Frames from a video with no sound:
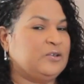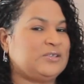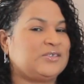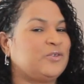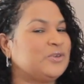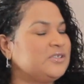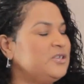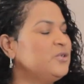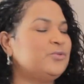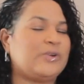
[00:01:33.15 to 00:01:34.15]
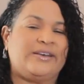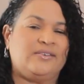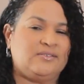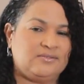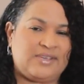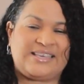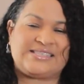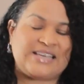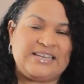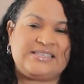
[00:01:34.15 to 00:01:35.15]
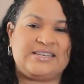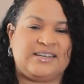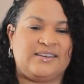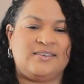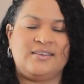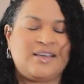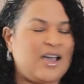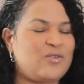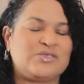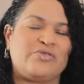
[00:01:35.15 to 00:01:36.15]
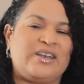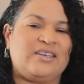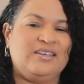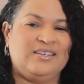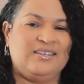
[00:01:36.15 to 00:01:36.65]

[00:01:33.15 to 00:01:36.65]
so it was new and exciting, and I was ready.